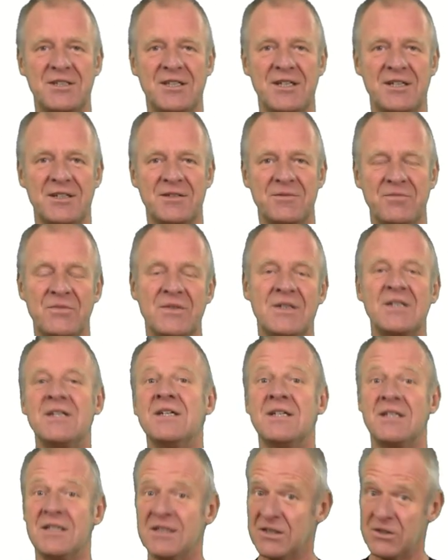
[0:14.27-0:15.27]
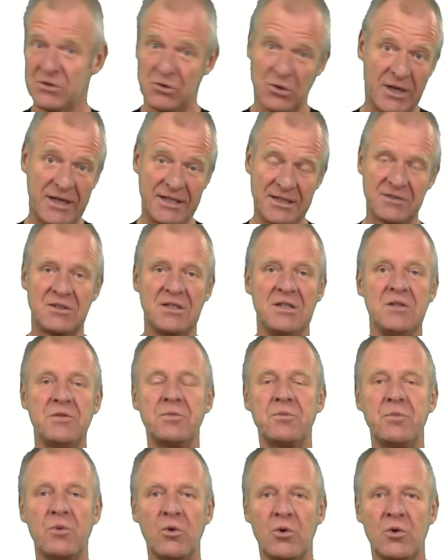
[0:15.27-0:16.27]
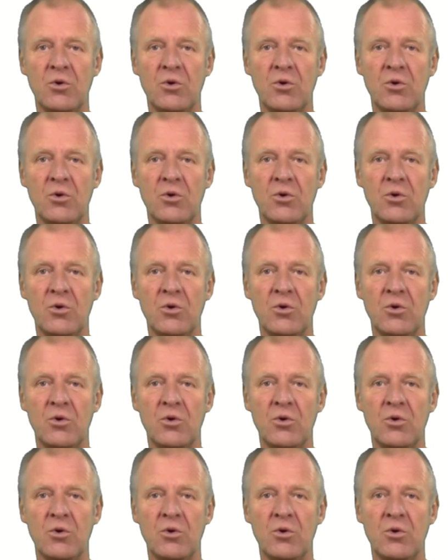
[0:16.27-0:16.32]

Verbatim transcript: A deep borehole needs